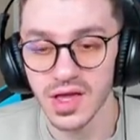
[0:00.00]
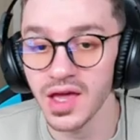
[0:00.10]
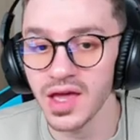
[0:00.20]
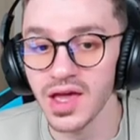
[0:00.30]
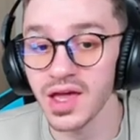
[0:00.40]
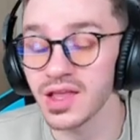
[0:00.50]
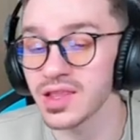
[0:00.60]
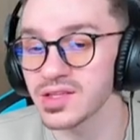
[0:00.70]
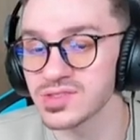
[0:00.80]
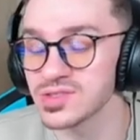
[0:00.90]
Hey,
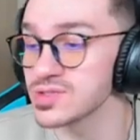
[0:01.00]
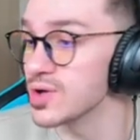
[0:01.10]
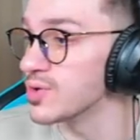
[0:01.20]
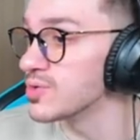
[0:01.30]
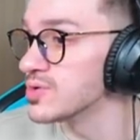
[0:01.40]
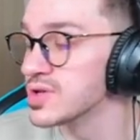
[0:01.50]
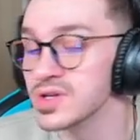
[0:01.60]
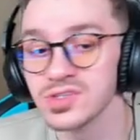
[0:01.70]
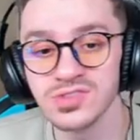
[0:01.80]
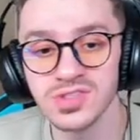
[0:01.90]
let's go.
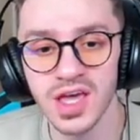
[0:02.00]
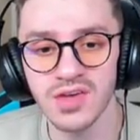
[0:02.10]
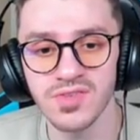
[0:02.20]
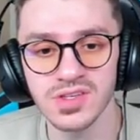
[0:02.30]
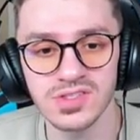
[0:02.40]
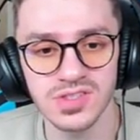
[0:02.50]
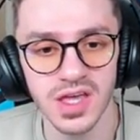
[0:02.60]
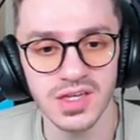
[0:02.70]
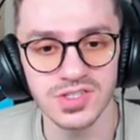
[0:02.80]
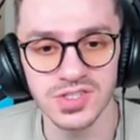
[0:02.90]
Saving
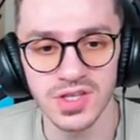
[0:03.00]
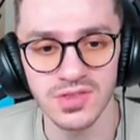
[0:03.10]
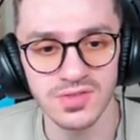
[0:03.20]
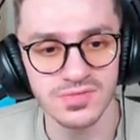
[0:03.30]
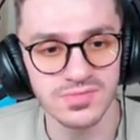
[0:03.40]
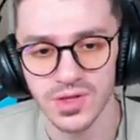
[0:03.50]
station!